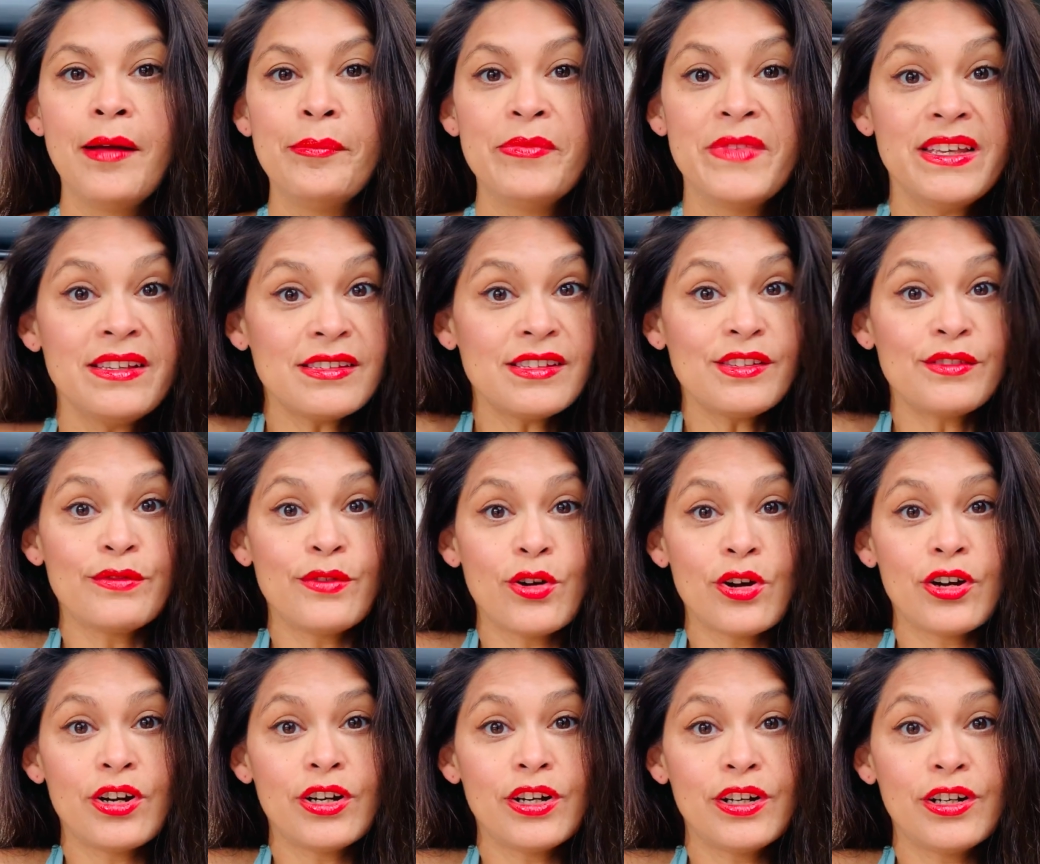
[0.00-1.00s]
This is for
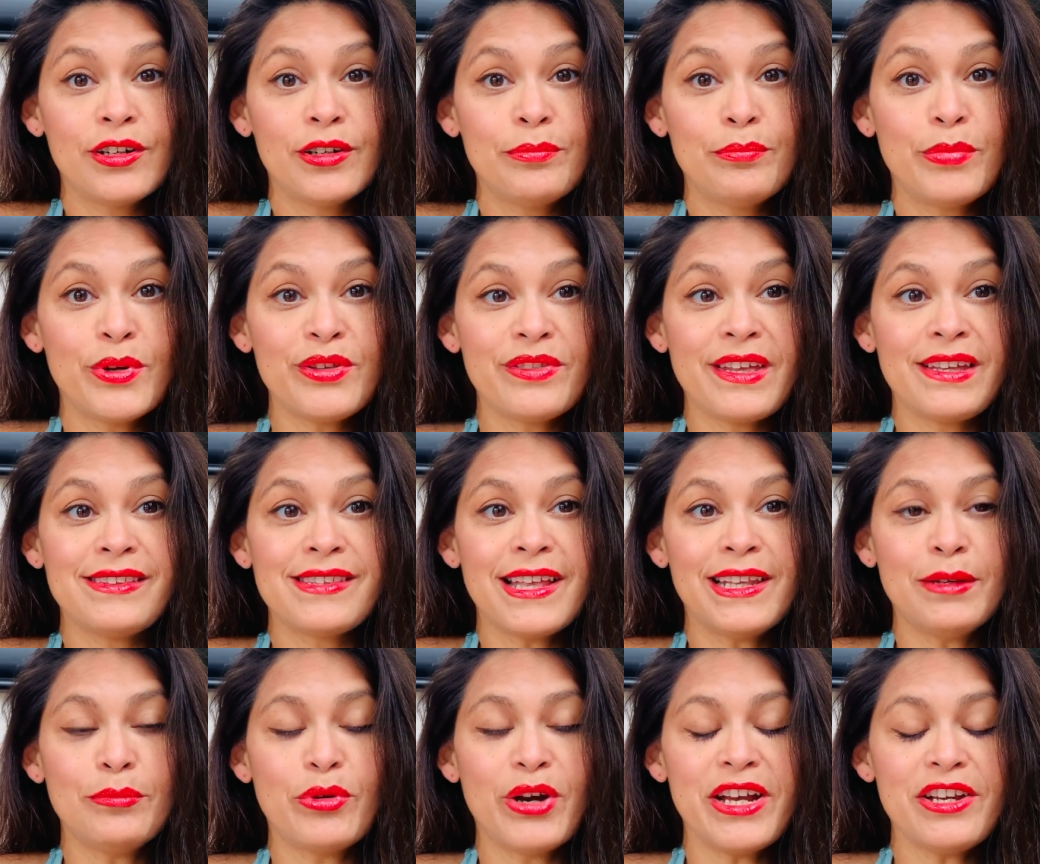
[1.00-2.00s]
her birthday
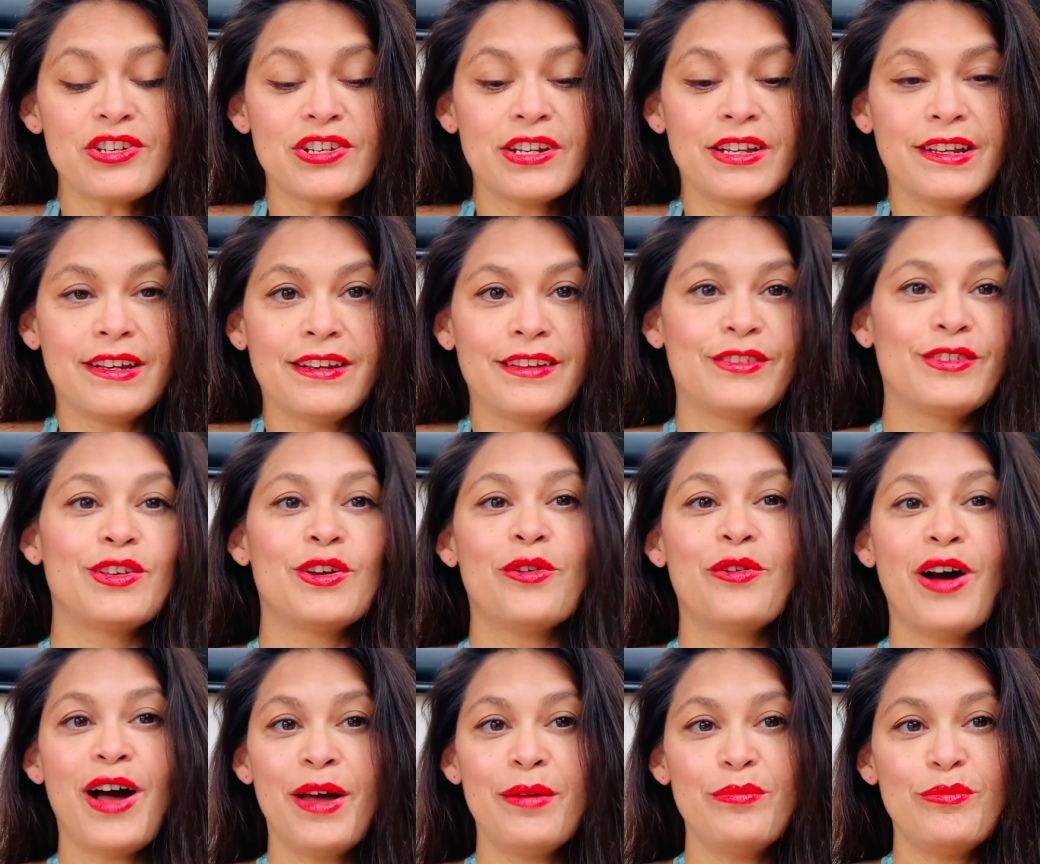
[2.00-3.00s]
celebration, so
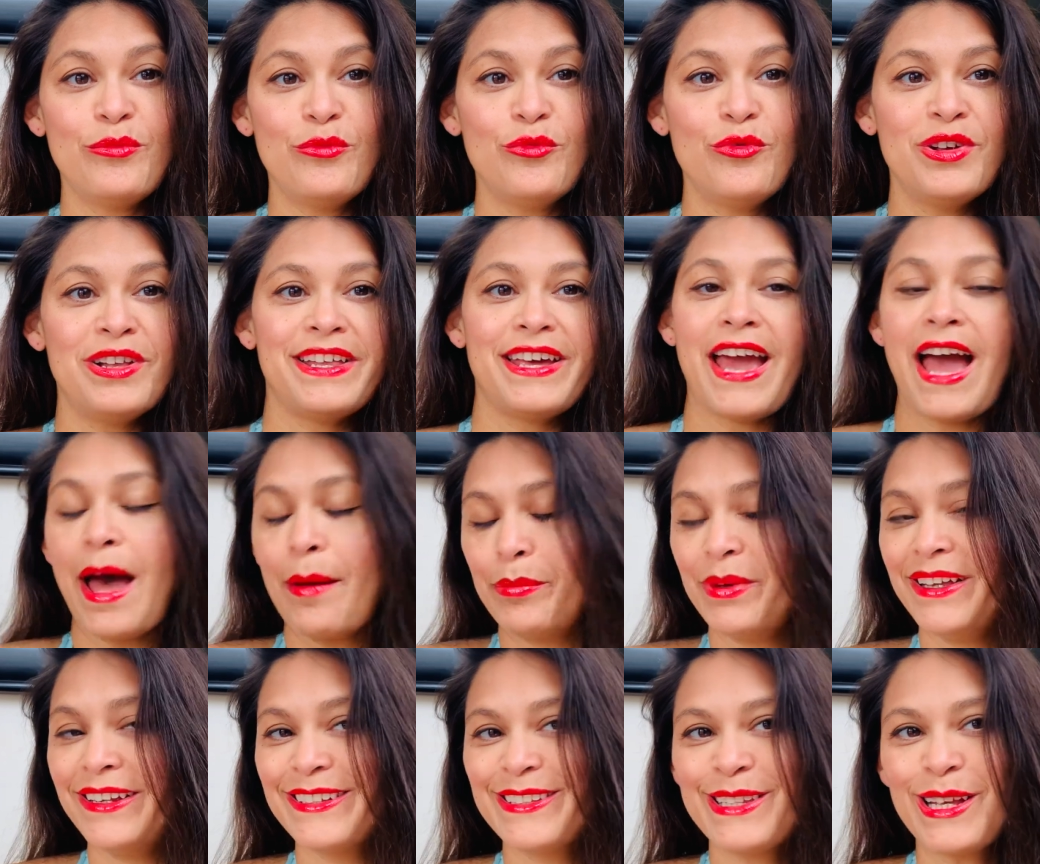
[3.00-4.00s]
I'm really
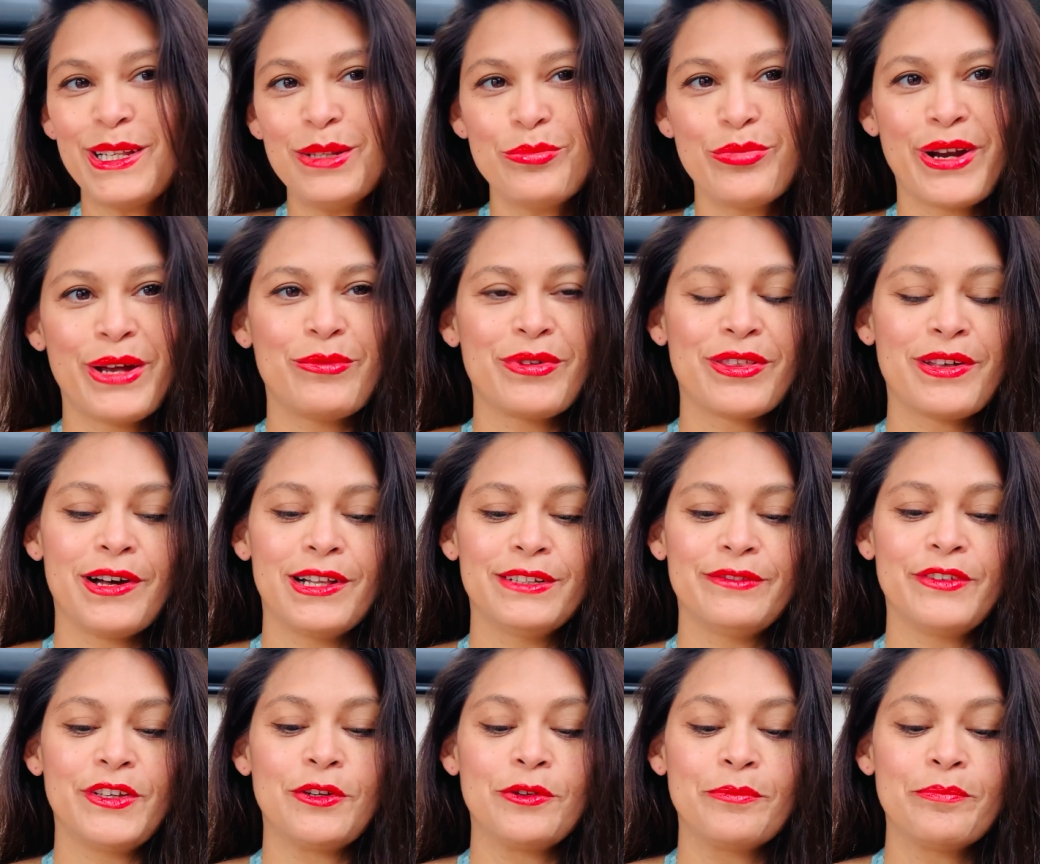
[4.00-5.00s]
happy to celebrate with all
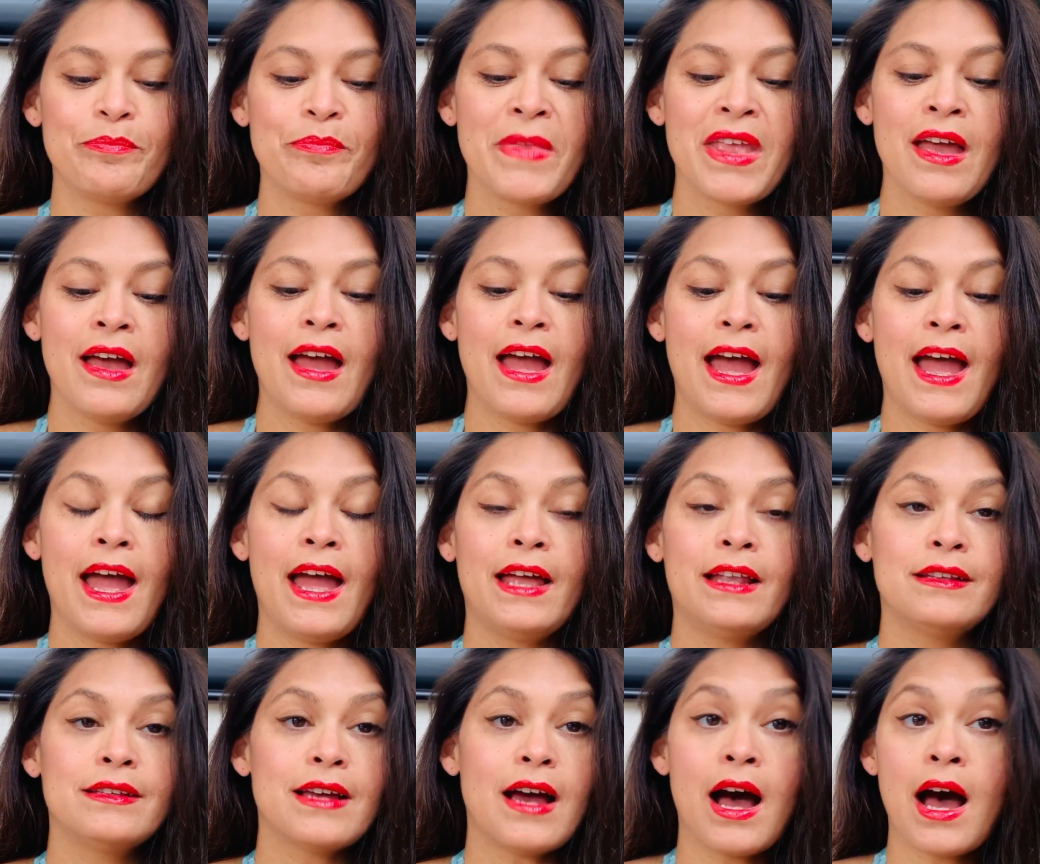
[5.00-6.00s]
of you.
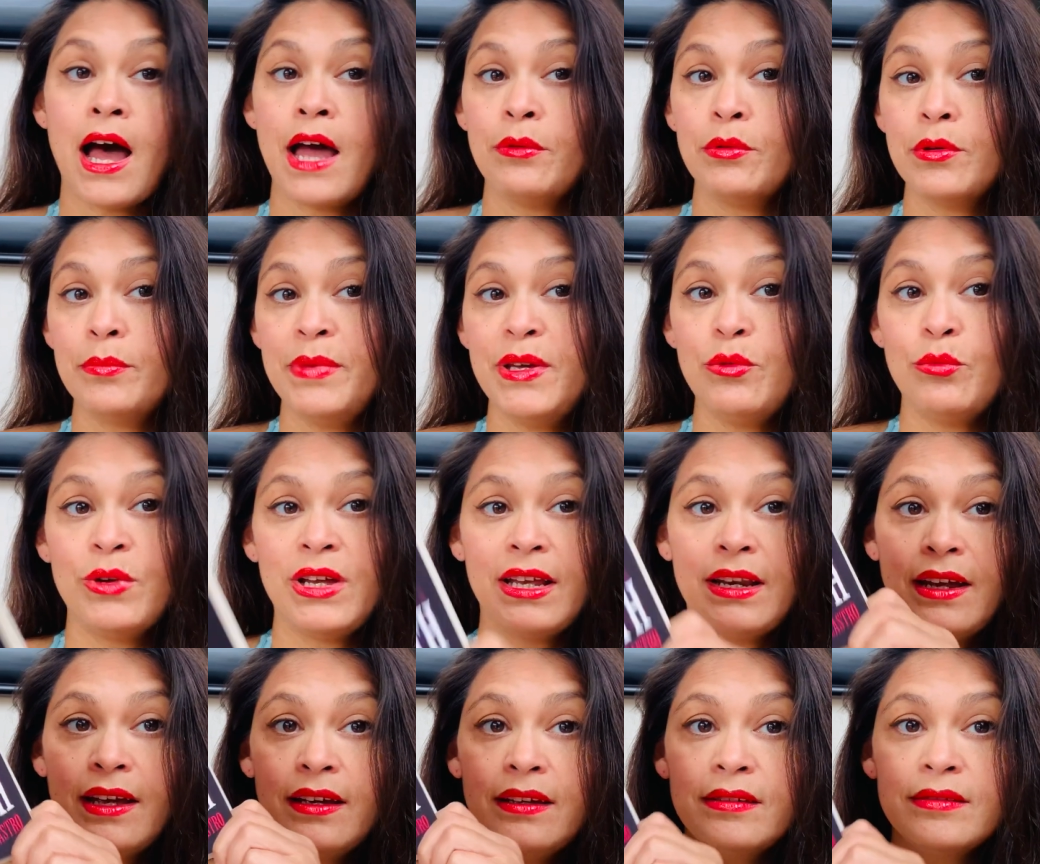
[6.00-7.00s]
And I will be
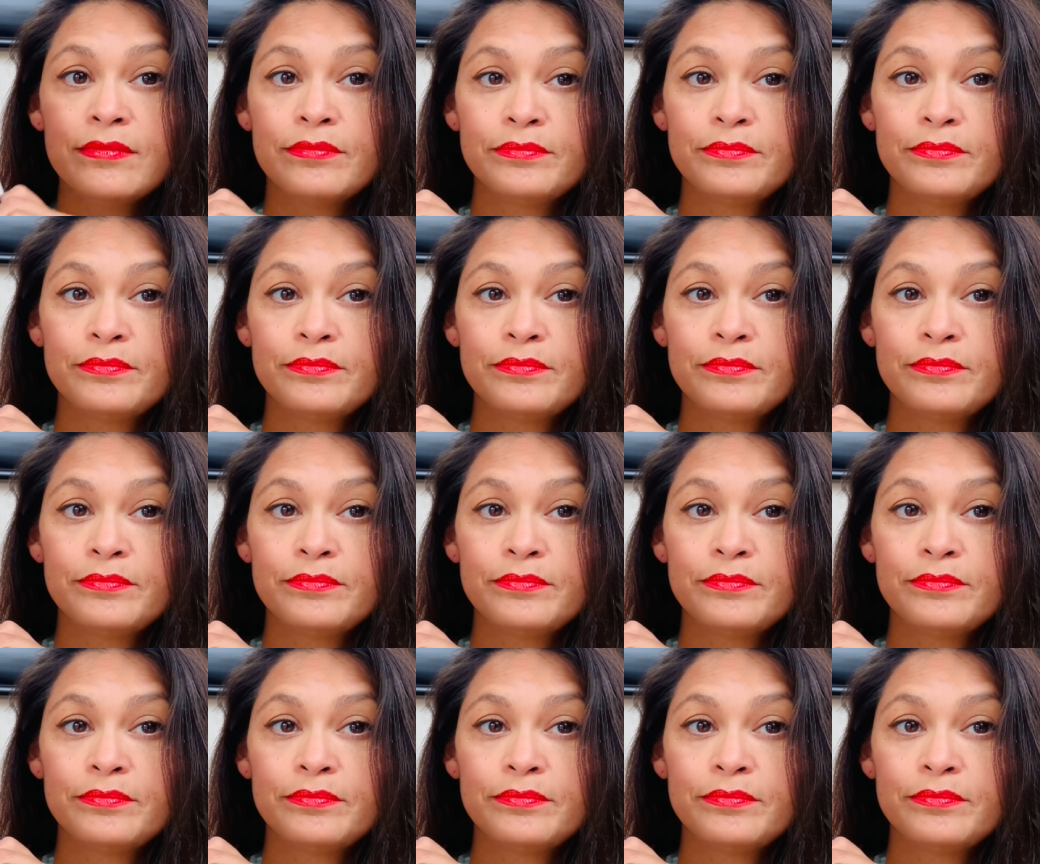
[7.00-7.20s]
reading,